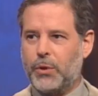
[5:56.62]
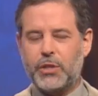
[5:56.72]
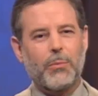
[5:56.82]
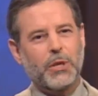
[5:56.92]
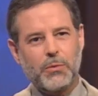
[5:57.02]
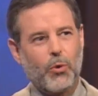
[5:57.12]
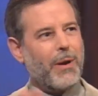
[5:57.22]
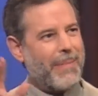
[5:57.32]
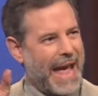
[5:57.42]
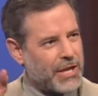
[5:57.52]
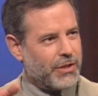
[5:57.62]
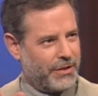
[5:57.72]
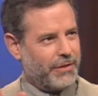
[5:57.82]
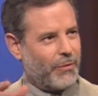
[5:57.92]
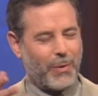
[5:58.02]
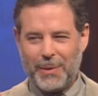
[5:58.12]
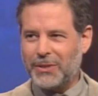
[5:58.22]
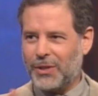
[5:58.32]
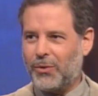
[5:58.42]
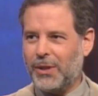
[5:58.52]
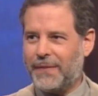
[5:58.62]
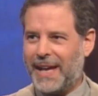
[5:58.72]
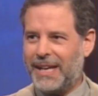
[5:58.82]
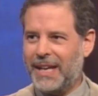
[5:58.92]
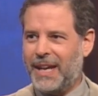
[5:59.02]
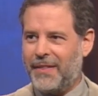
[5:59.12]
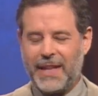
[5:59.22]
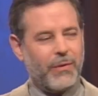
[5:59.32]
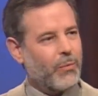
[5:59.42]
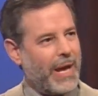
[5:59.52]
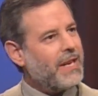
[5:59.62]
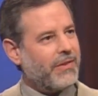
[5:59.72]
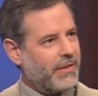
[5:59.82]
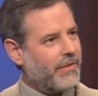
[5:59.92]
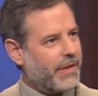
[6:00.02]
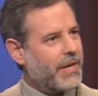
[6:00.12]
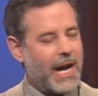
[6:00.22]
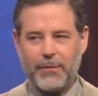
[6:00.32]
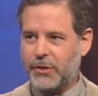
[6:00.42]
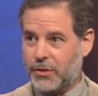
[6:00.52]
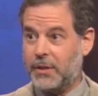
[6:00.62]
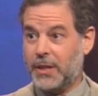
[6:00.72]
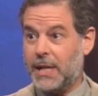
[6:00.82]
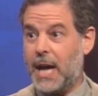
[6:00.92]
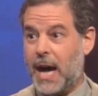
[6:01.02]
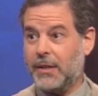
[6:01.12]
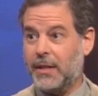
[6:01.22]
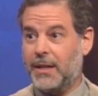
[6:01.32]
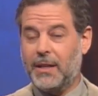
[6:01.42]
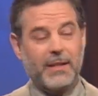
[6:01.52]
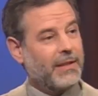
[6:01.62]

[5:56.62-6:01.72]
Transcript: was so much more imaginative, if one wants to call it that, than anything that a novelist could concoct. You say,